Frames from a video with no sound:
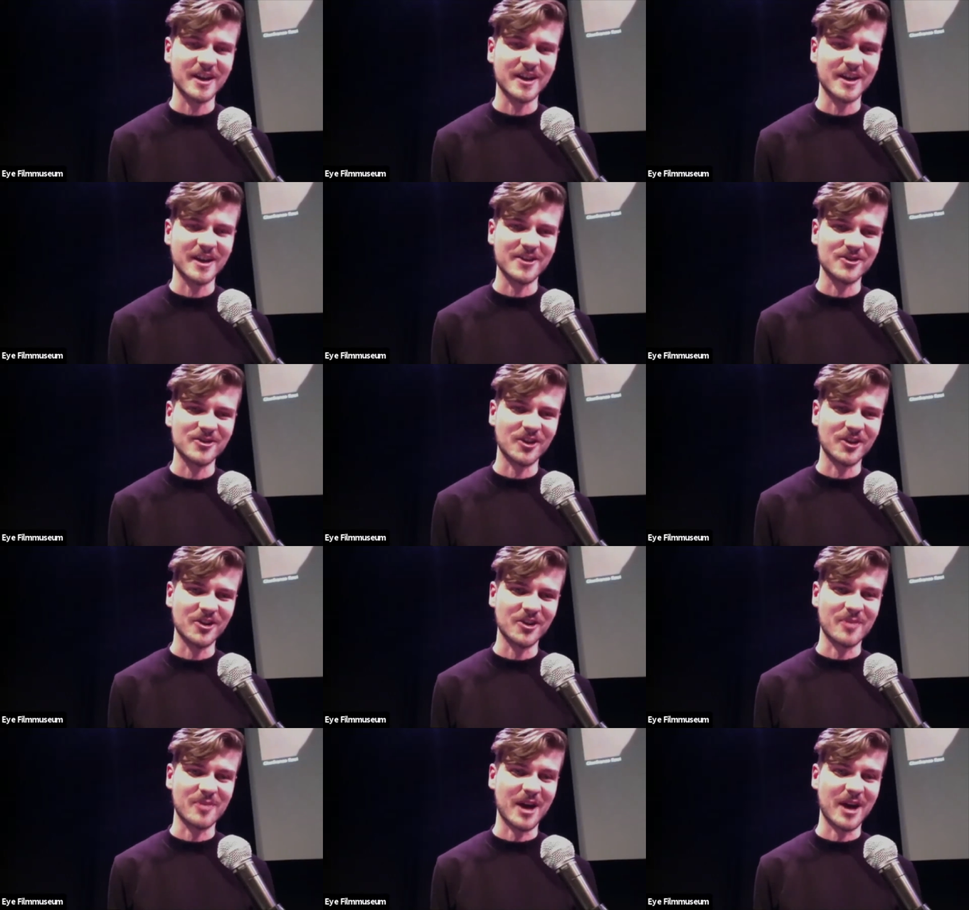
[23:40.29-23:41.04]
Can you
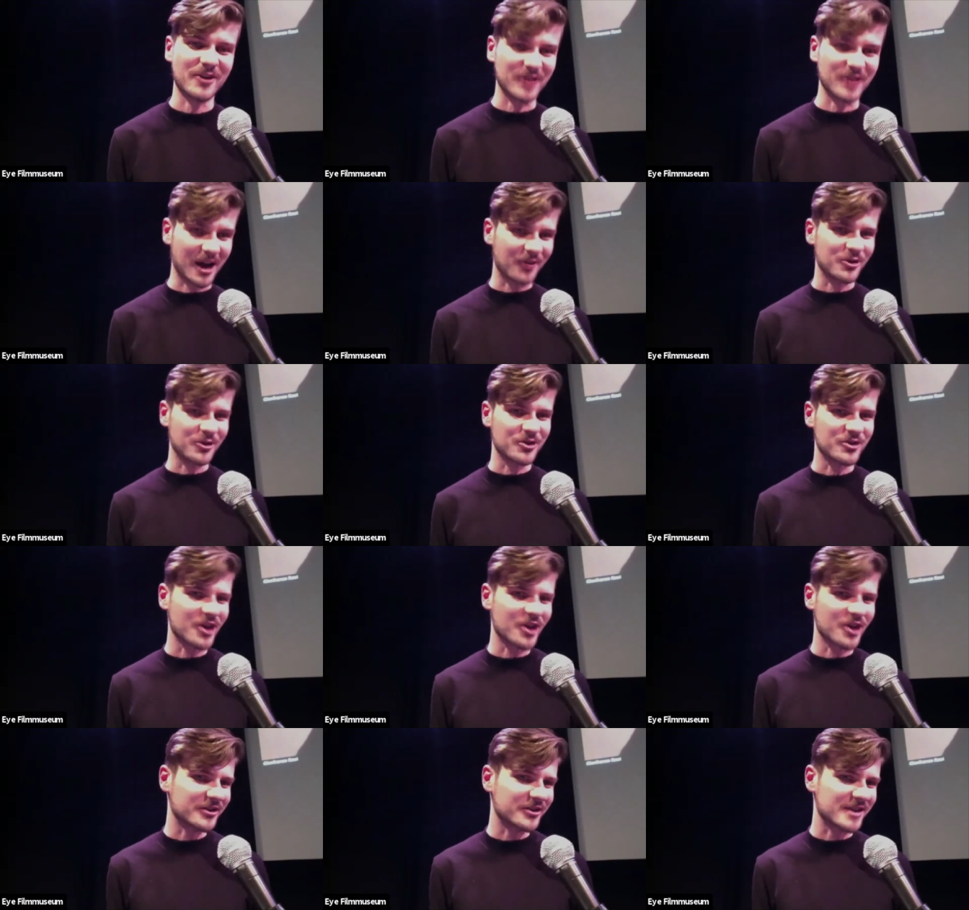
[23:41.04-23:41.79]
talk about how you
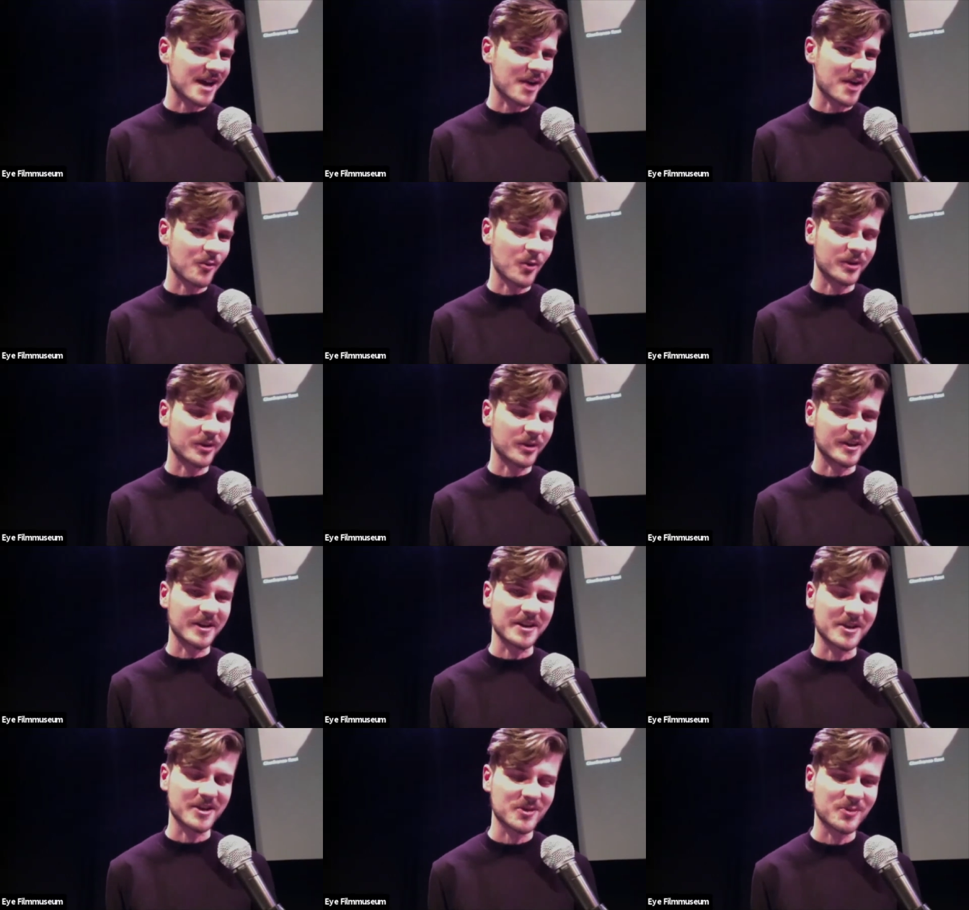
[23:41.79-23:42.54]
got there, what
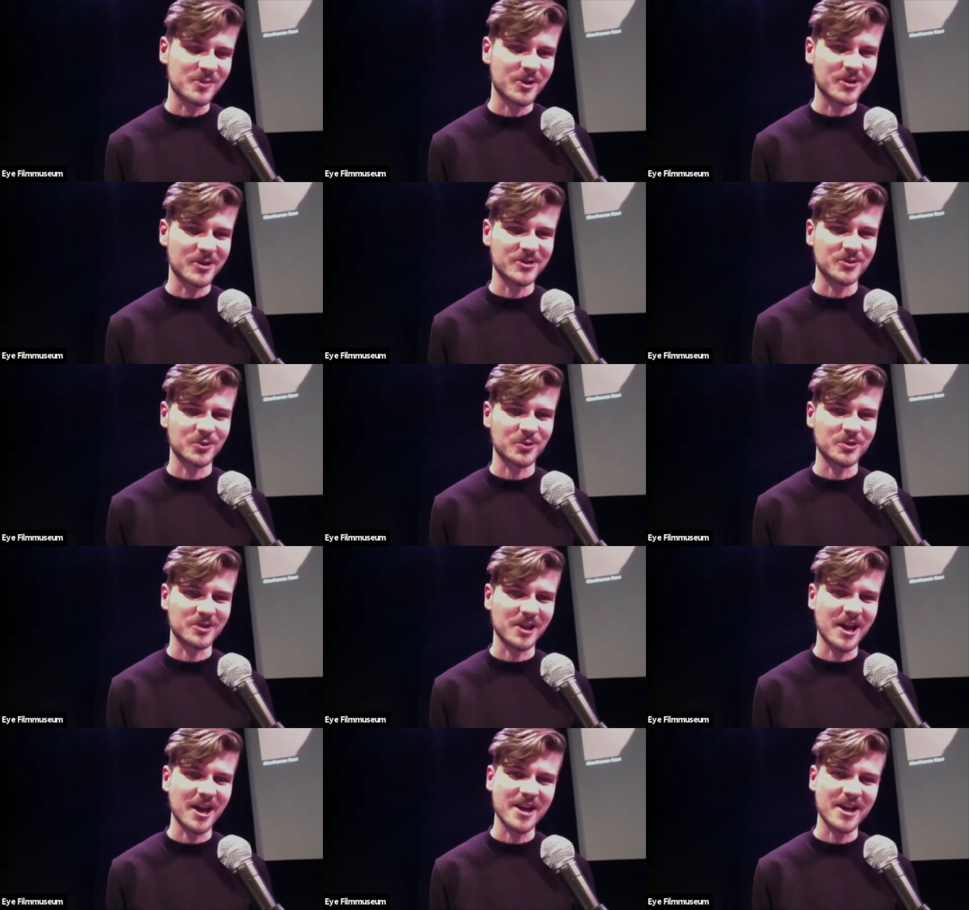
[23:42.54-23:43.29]
that experience
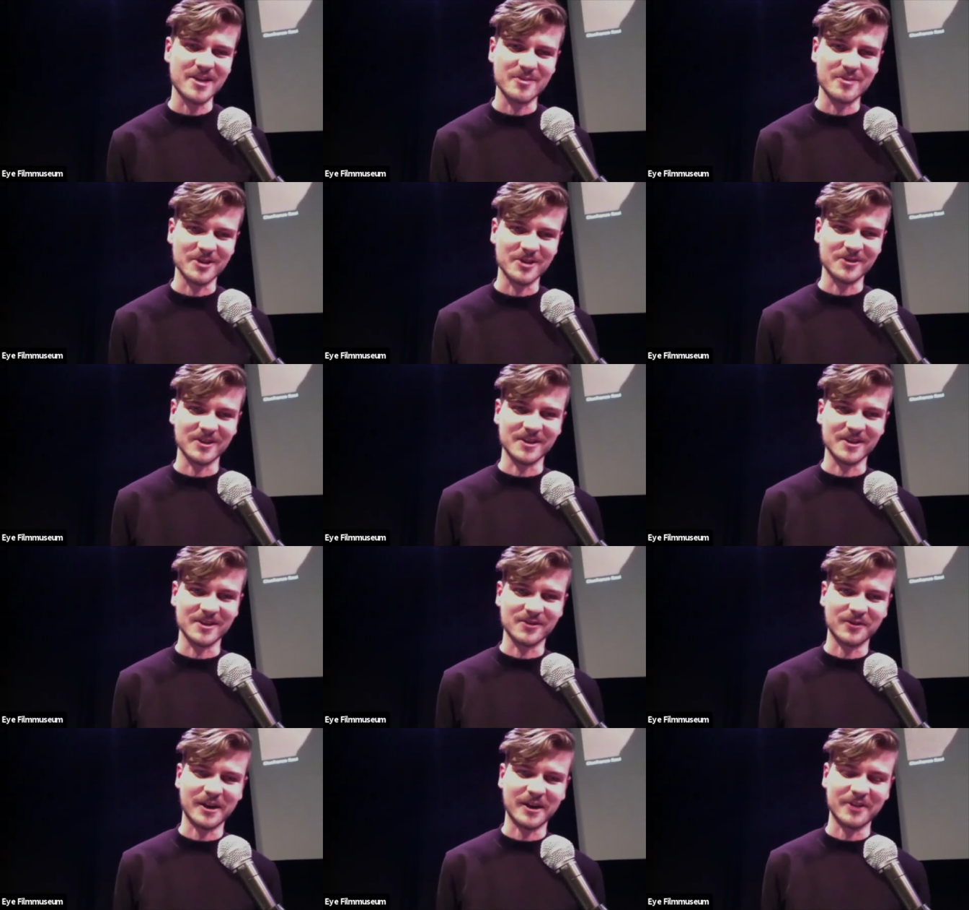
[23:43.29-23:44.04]
was like? Because
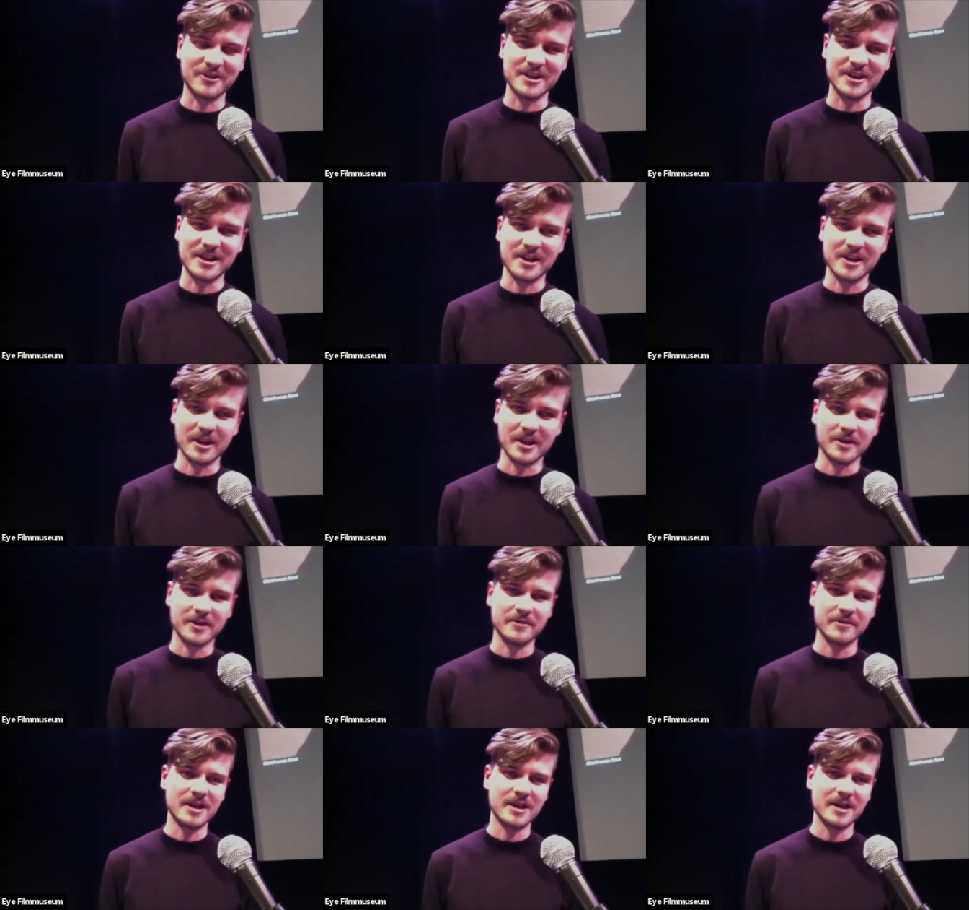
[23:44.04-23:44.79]
it's very
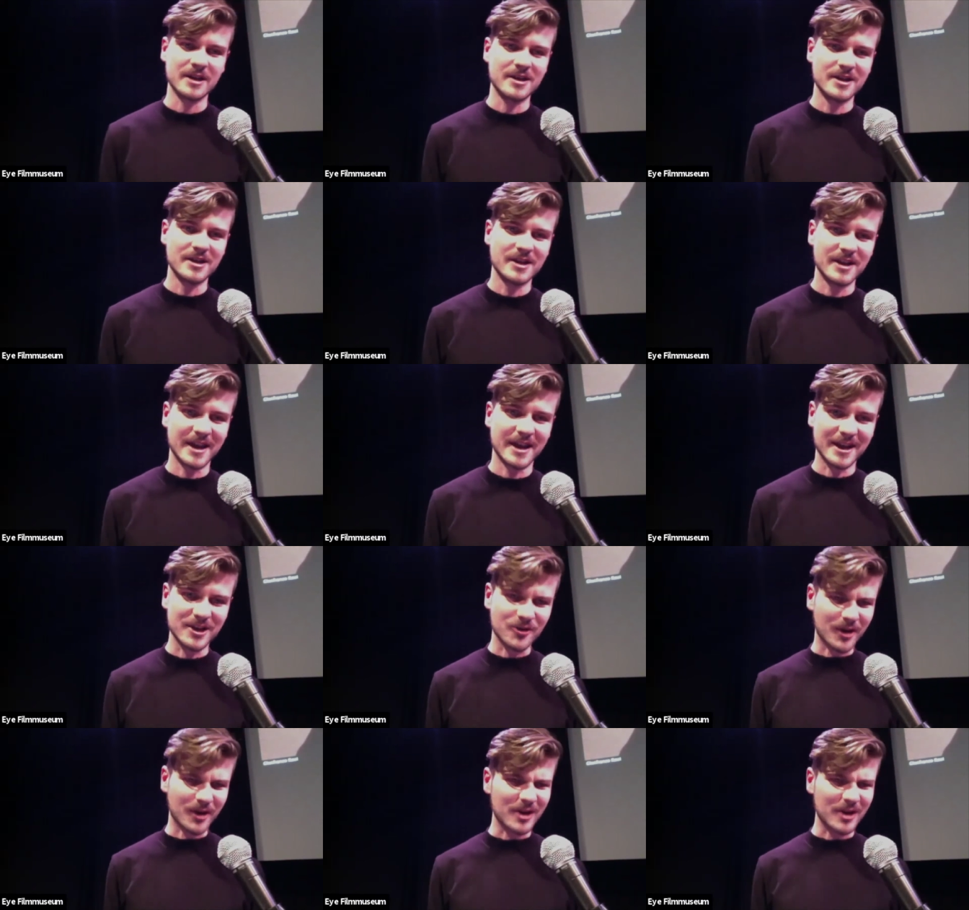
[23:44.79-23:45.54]

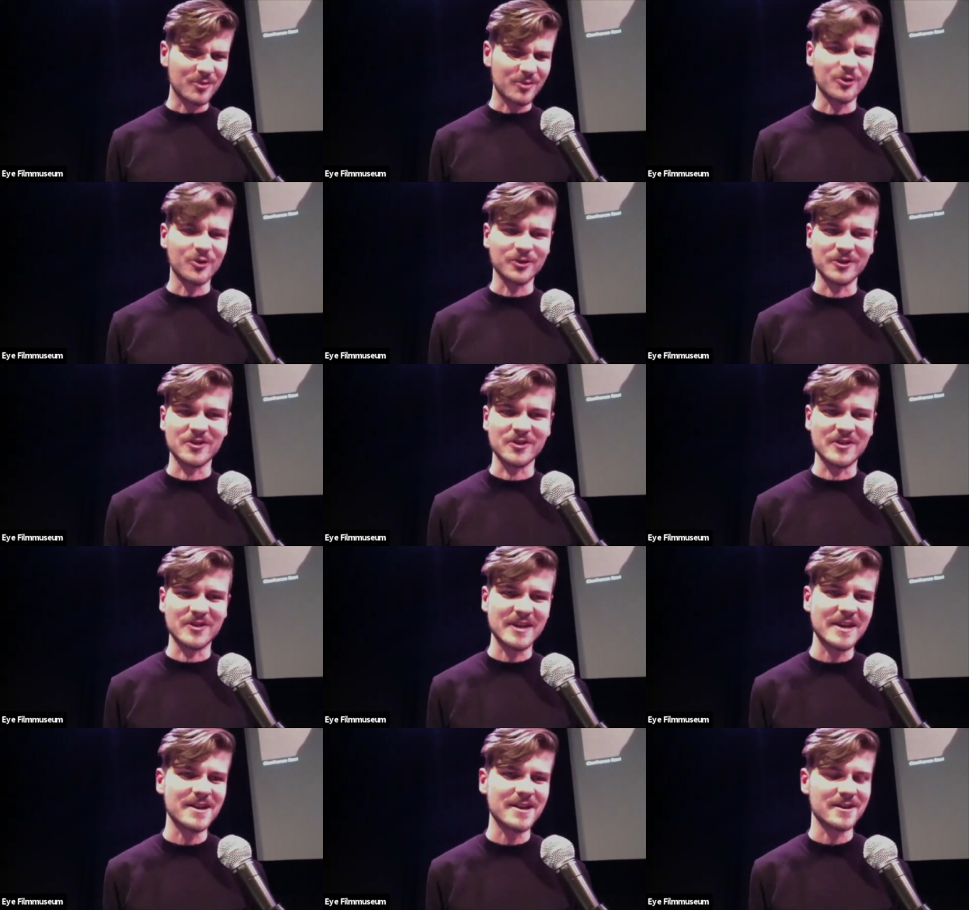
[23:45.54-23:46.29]
incredible to
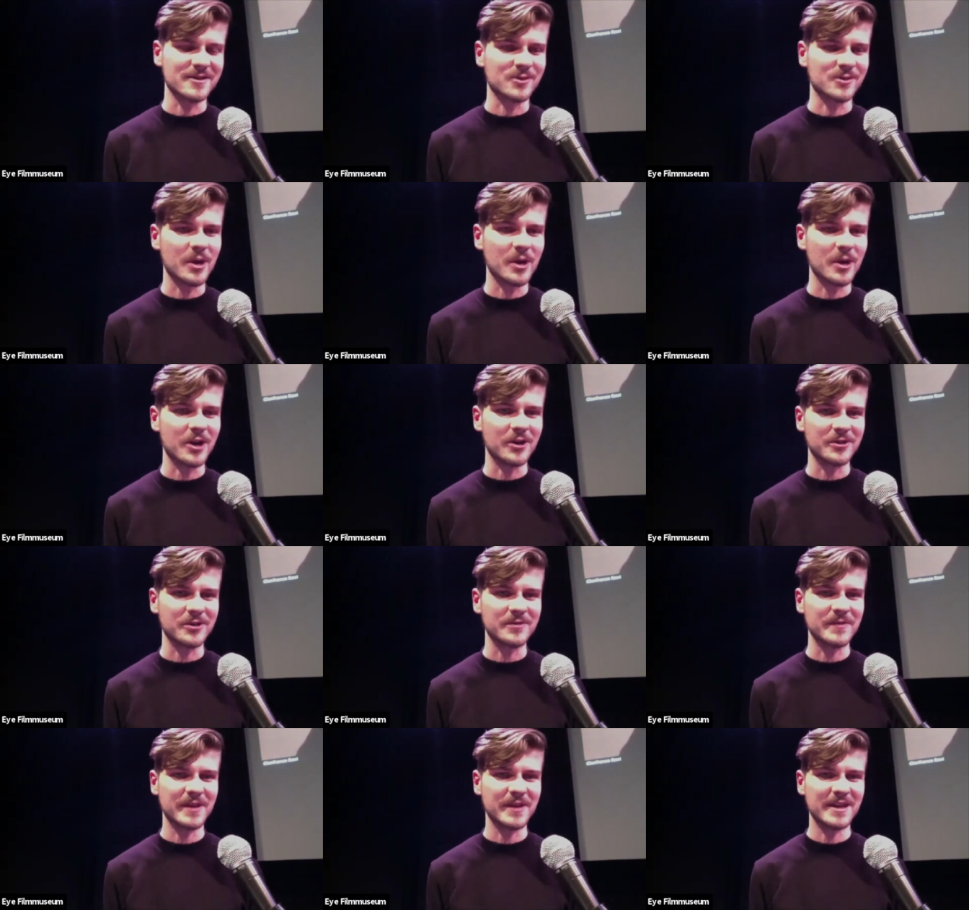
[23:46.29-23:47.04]
see as
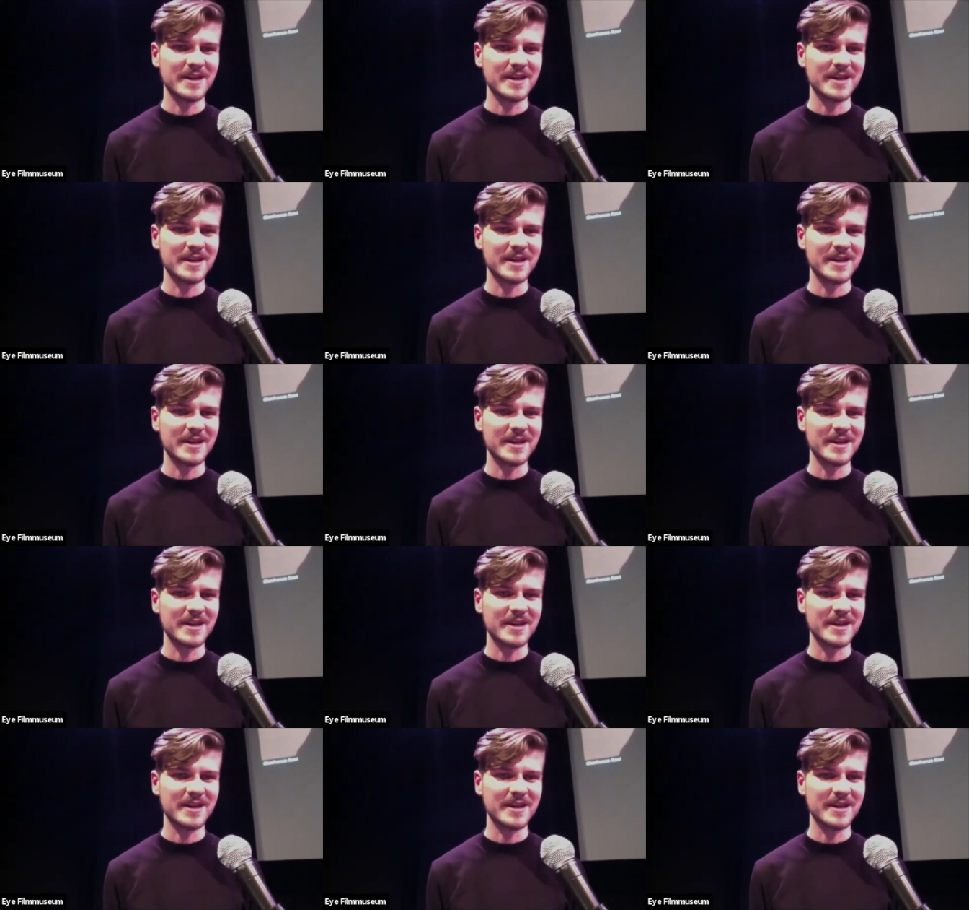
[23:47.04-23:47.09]
well.